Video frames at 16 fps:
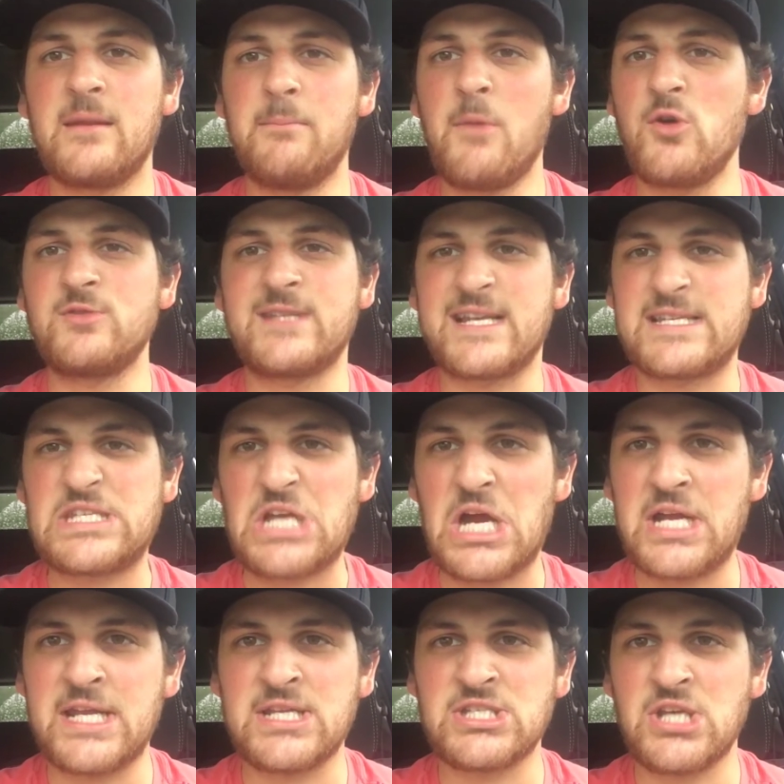the most
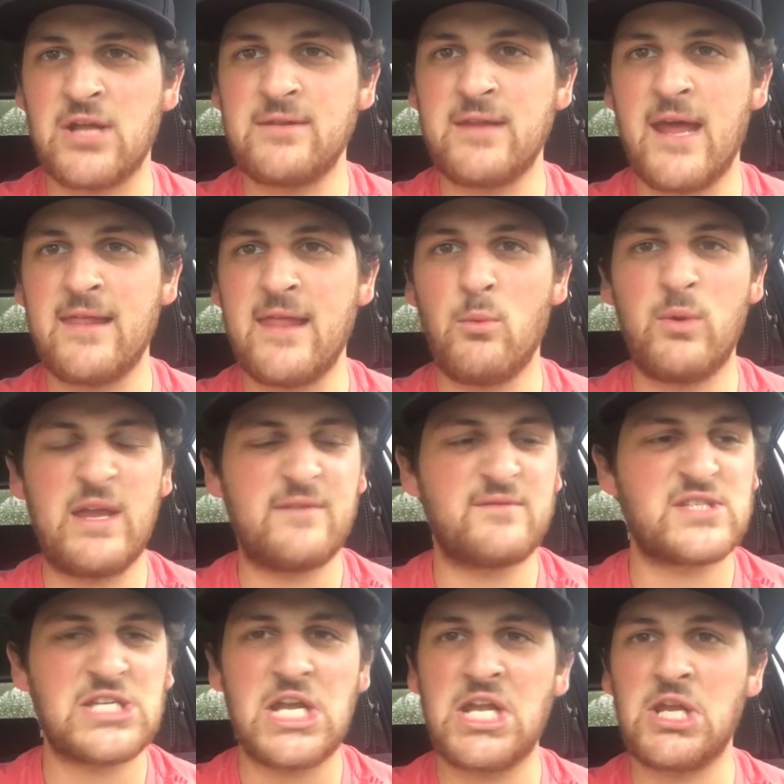exciting Sunday that we
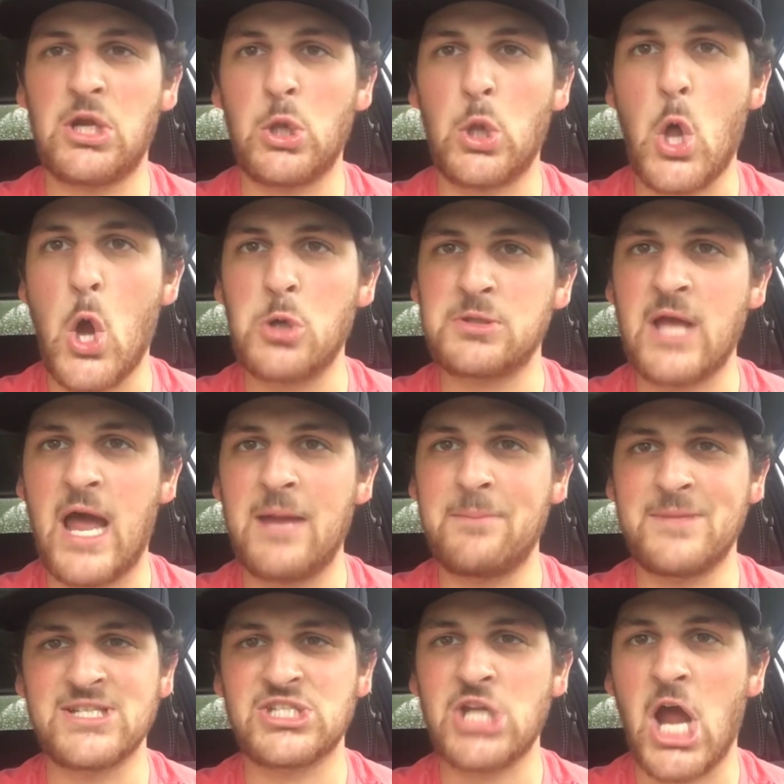have seen in a long
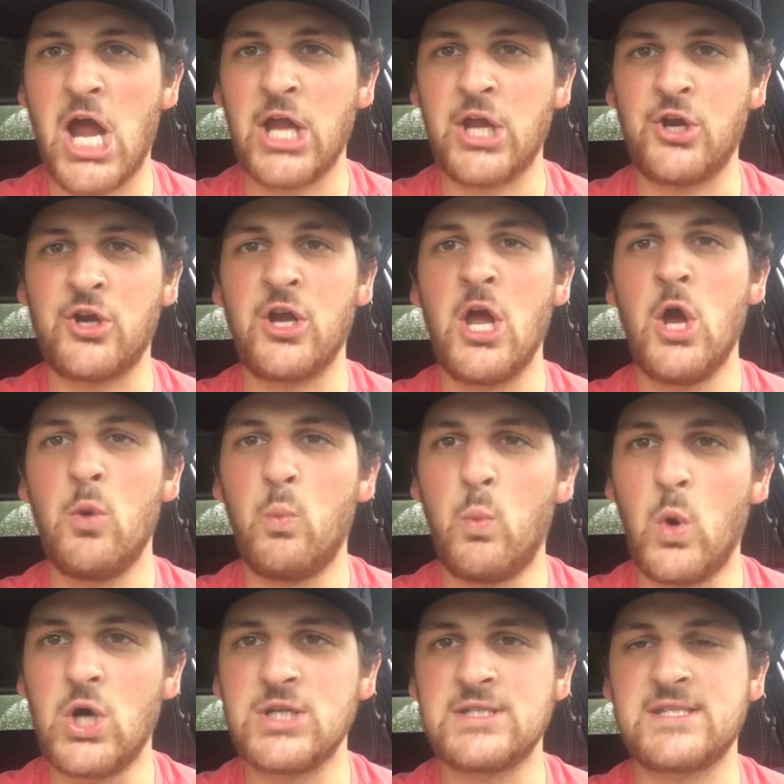time as Tiger
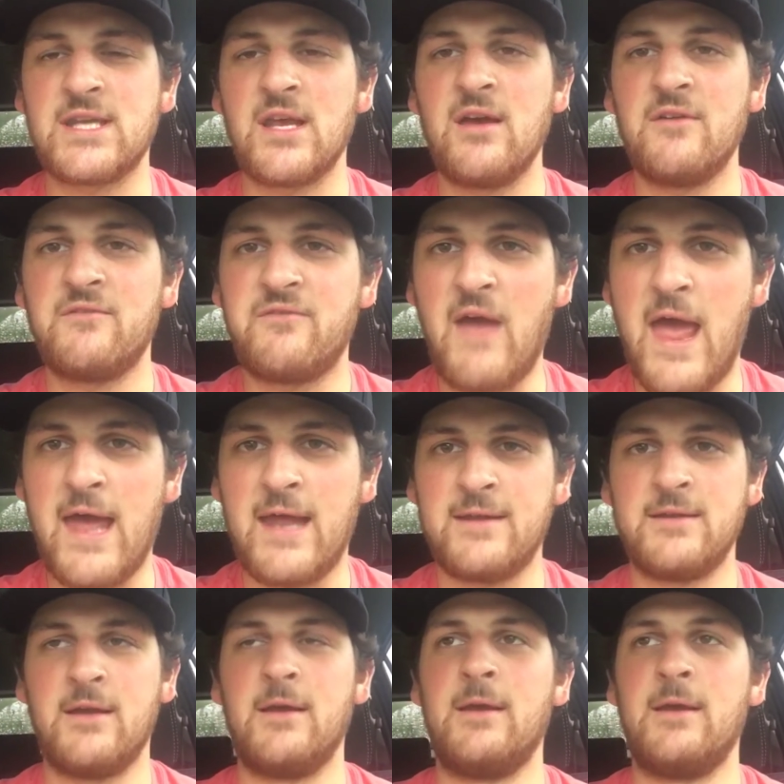Woods fan.